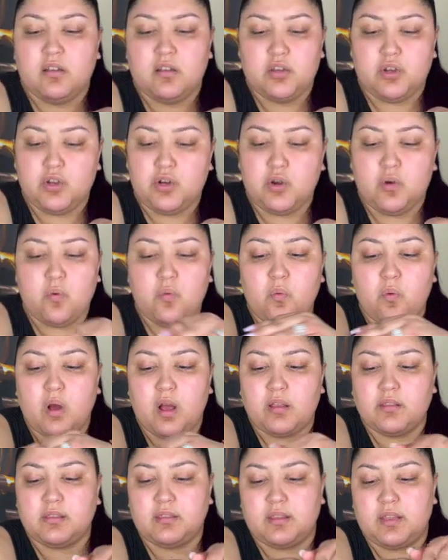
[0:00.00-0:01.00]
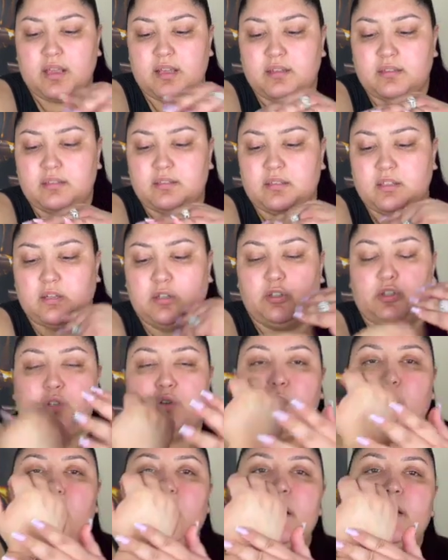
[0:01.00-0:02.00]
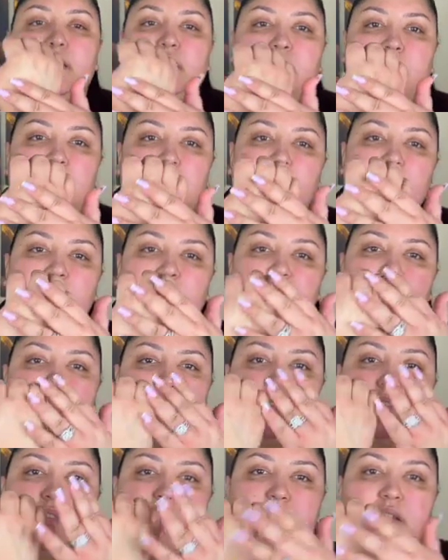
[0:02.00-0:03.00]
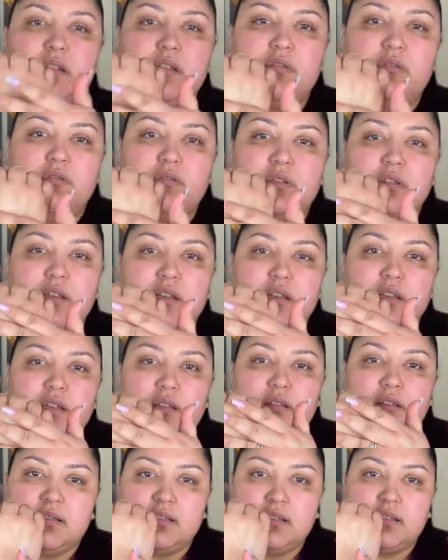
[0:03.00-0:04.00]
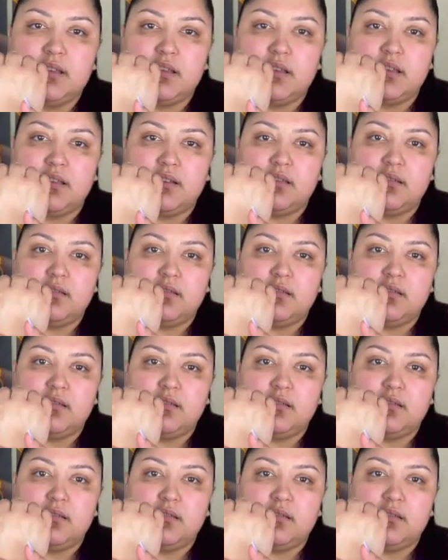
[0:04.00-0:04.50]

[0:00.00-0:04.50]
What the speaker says: You don't want that. You want silky skin.